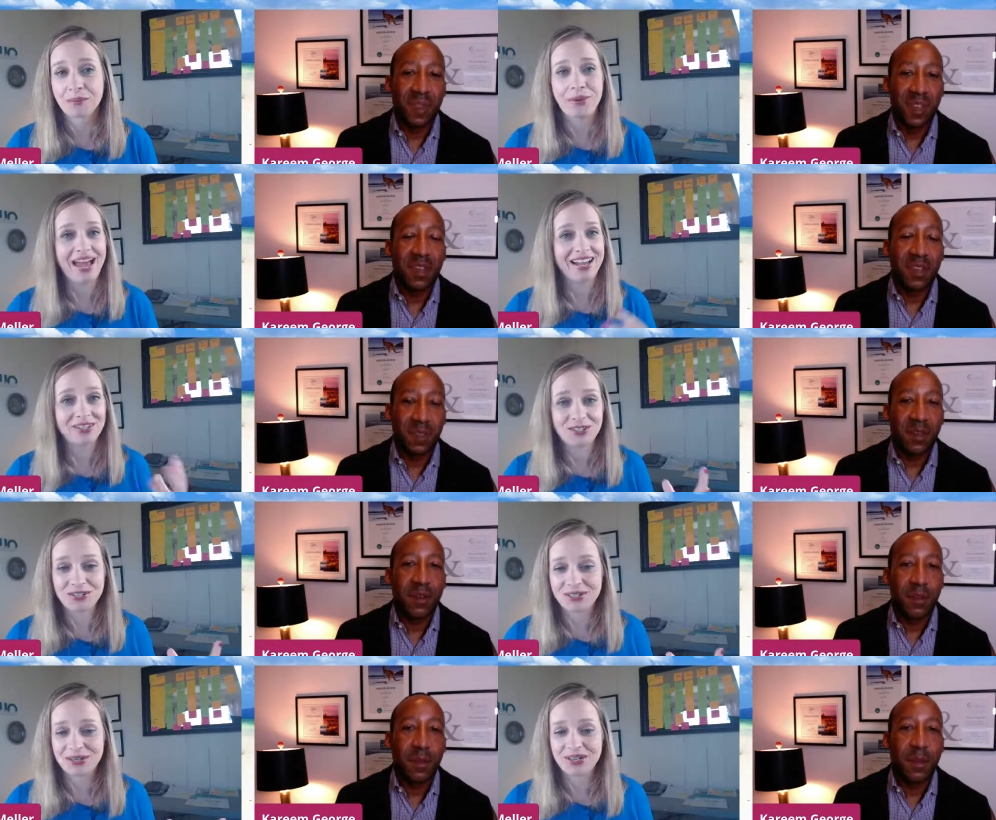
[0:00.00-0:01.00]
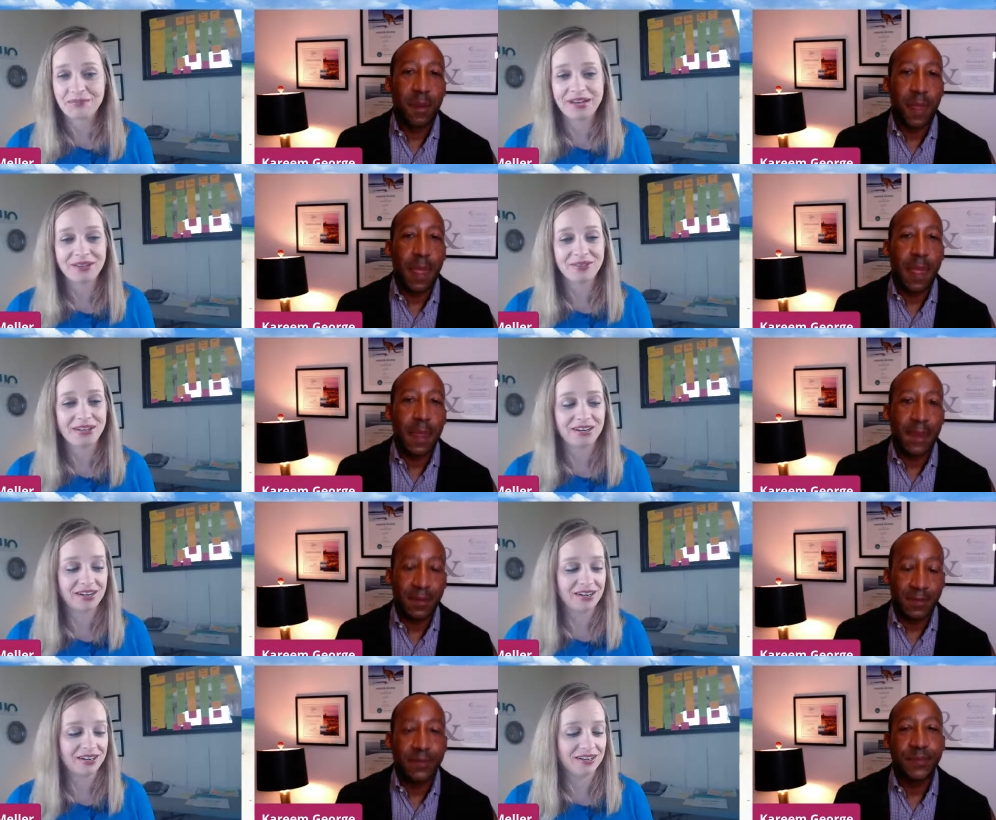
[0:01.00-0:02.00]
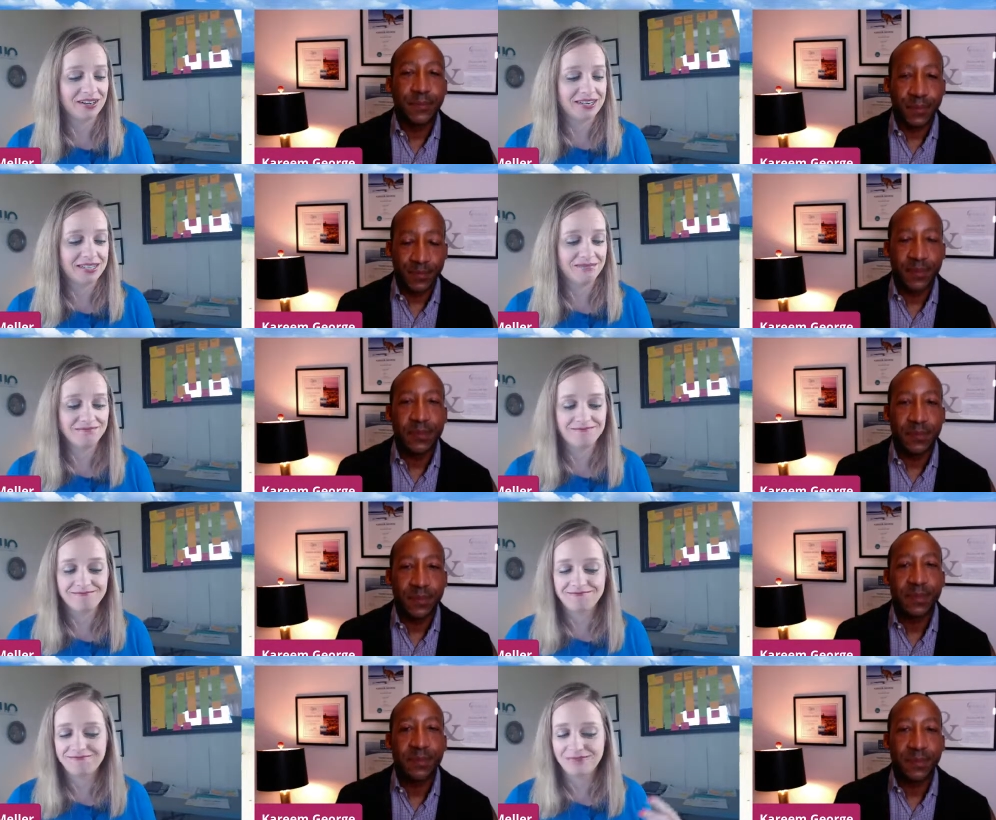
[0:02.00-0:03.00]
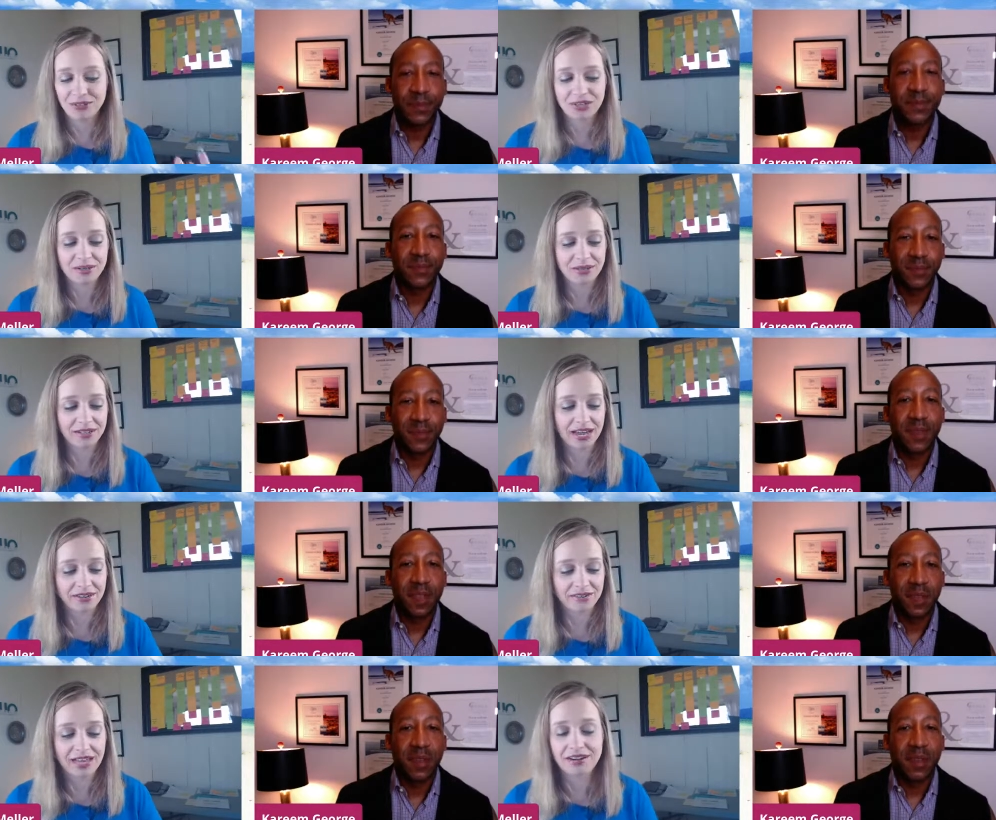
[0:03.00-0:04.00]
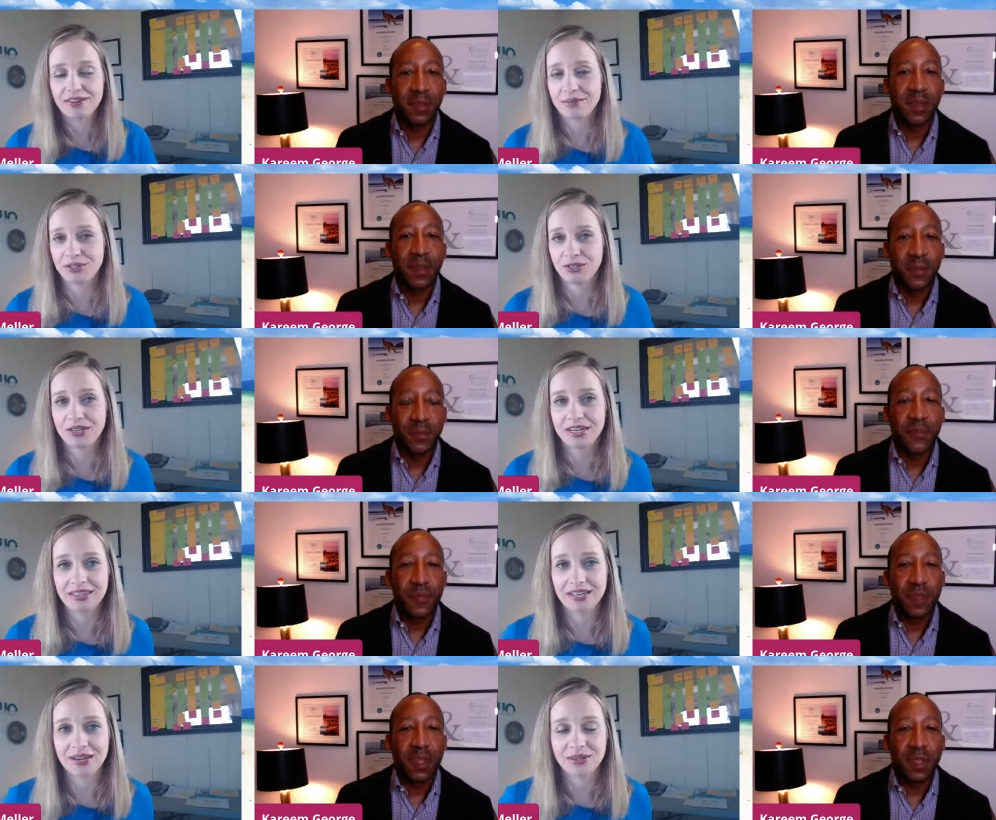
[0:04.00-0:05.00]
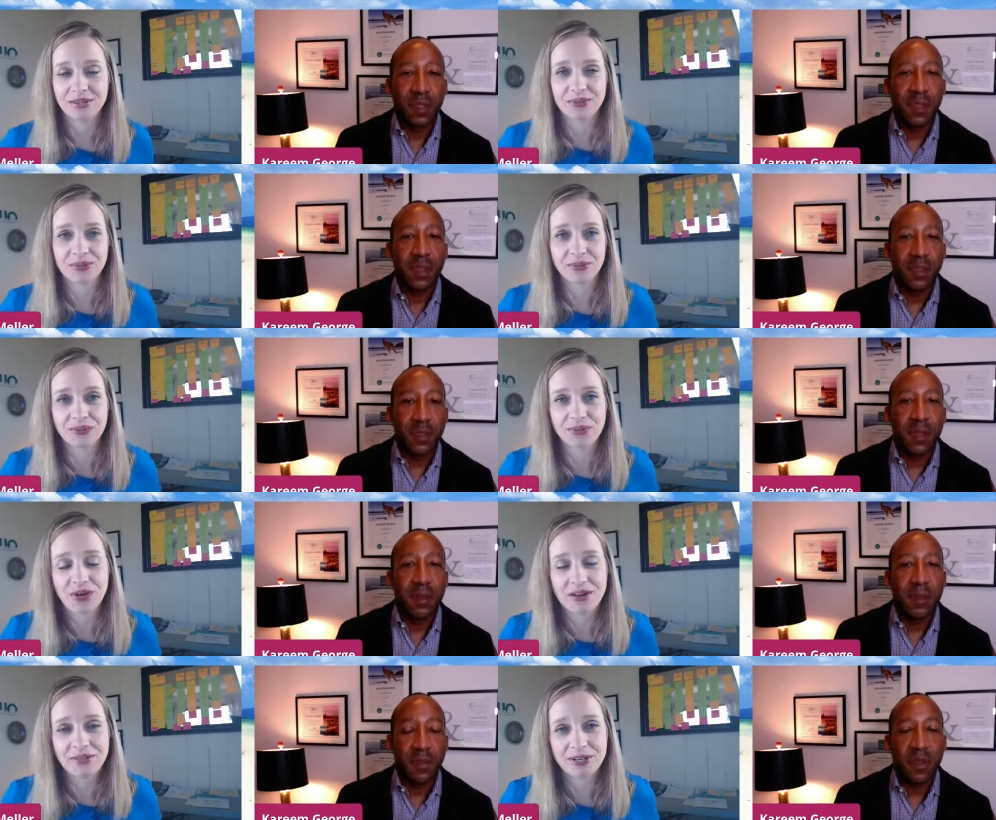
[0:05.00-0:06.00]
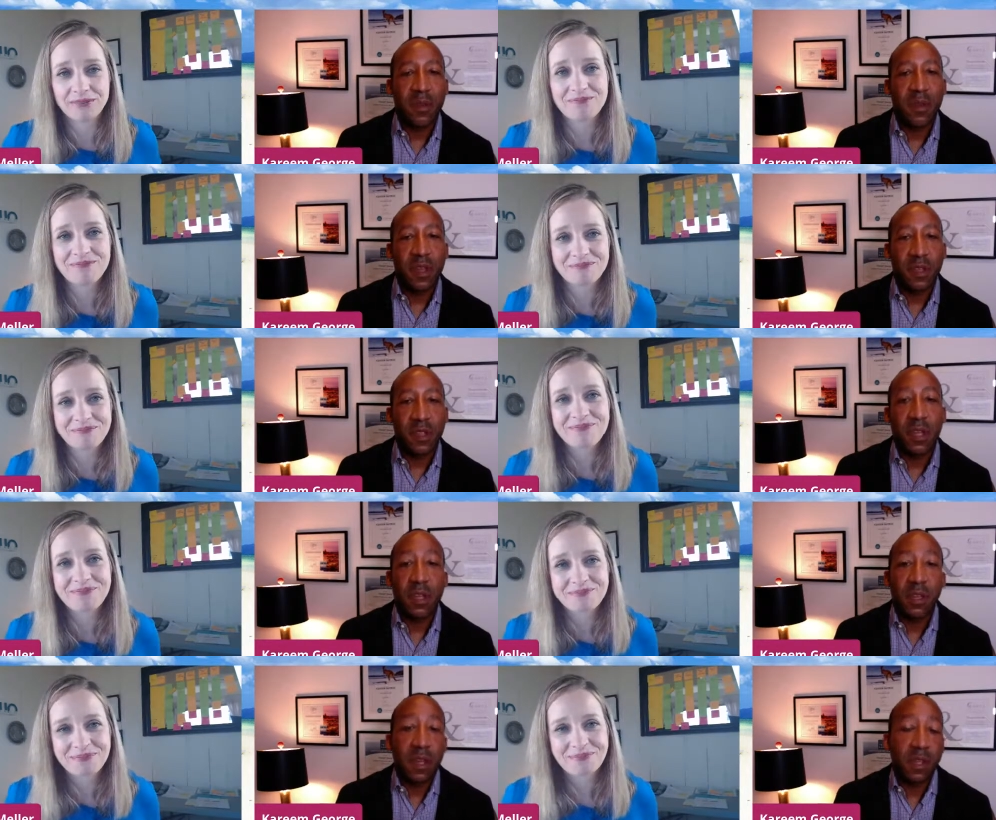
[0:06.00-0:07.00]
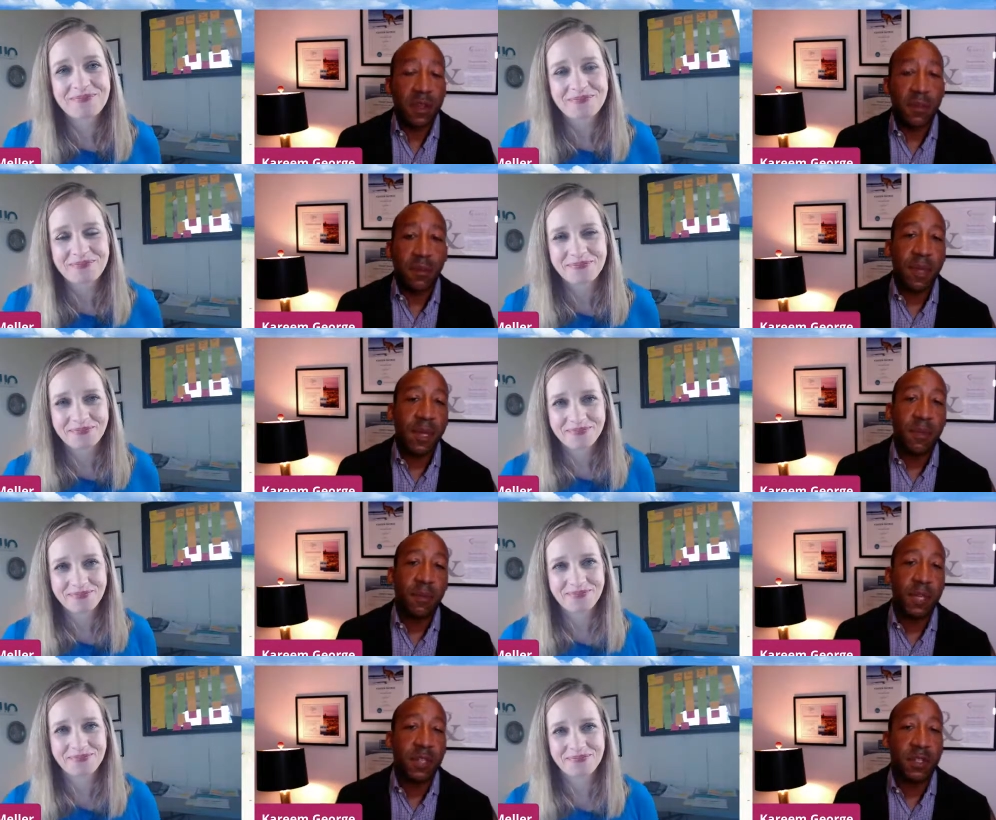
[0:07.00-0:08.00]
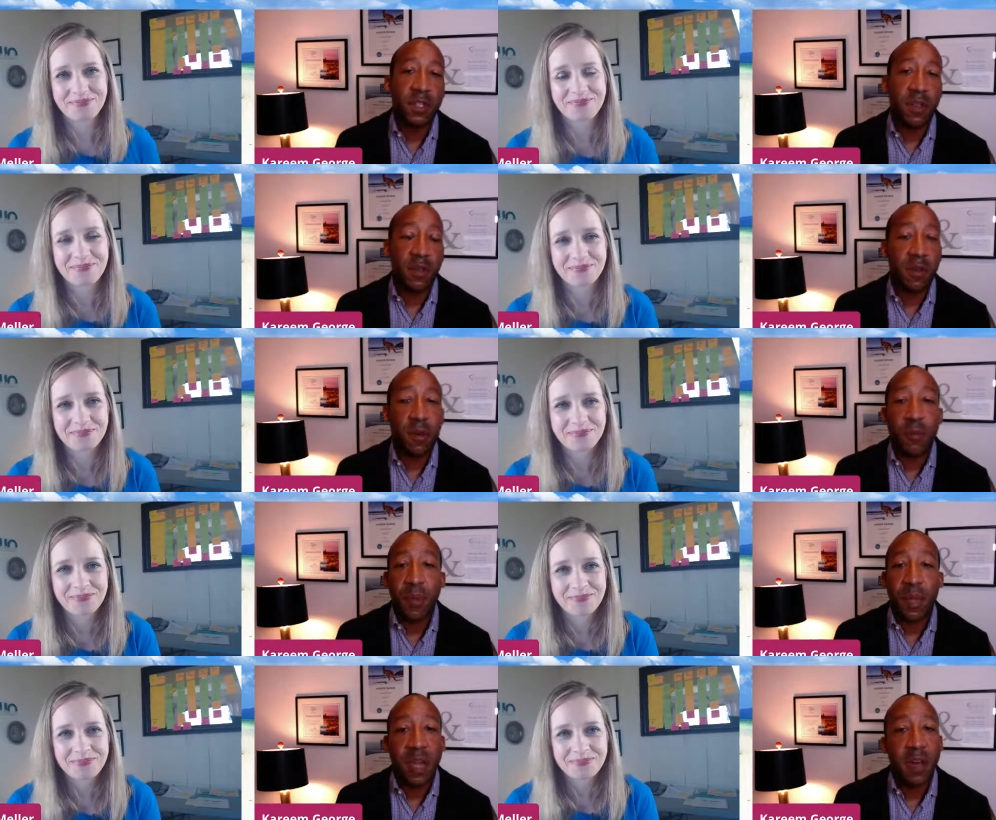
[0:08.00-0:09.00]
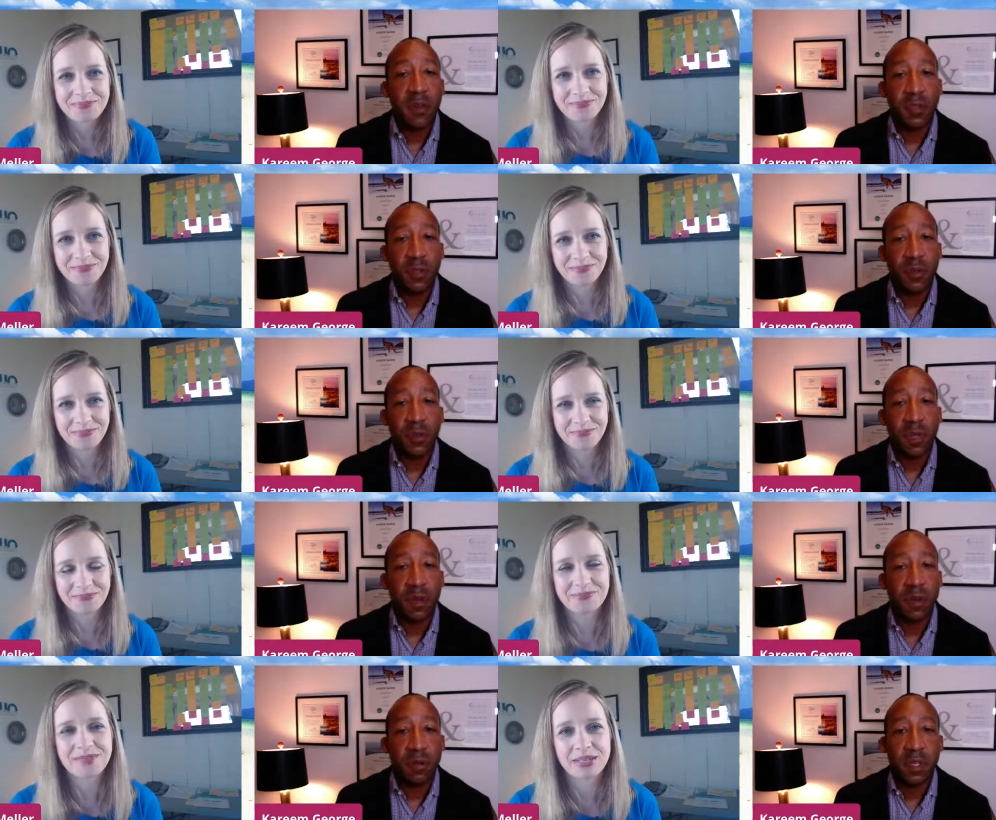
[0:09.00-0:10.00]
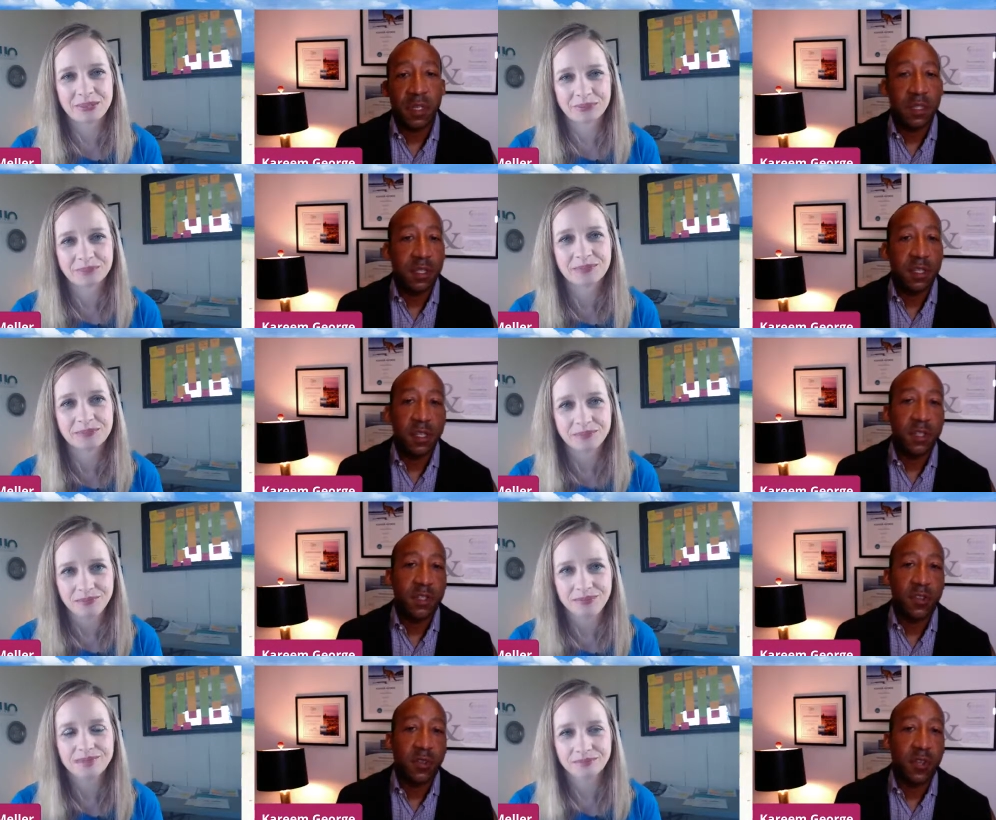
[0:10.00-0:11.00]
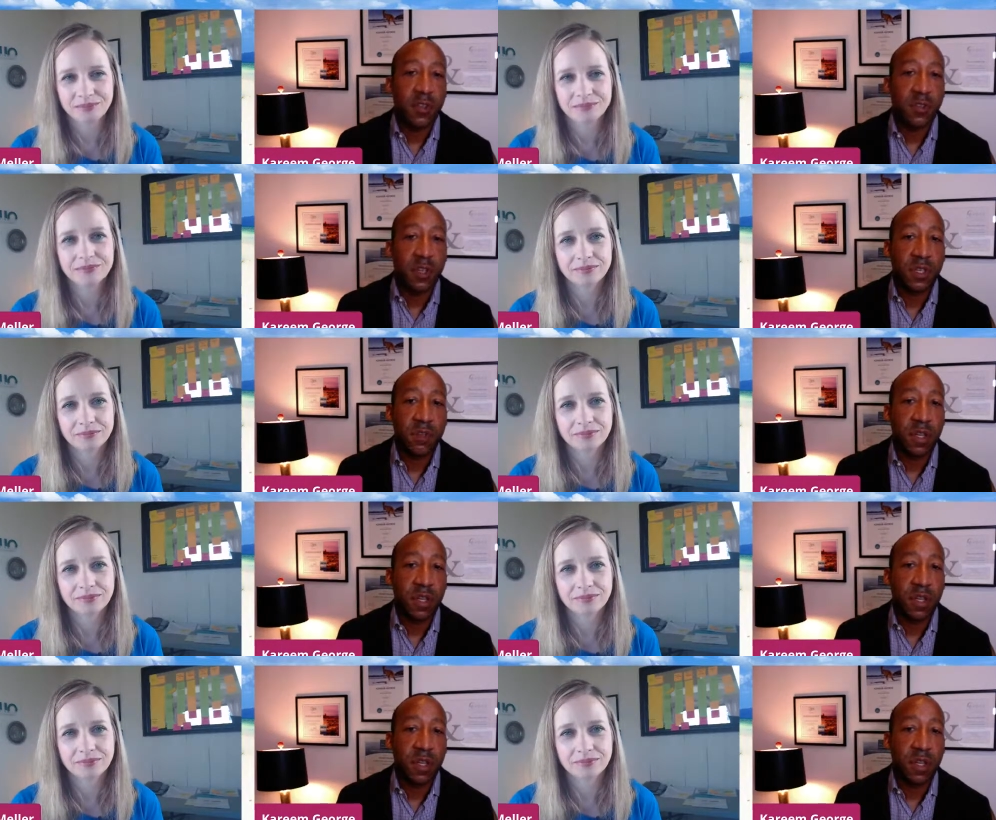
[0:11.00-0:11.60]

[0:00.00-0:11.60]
Speaker 1: packages that are going to be out there. Um, there's going to be a lot of lot of opportunity, I think, out there for the world there,
Speaker 2: traveler. and and there are plenty of mm-hmm. places that are open now too. There are mm-hmm. dozens and dozens of countries and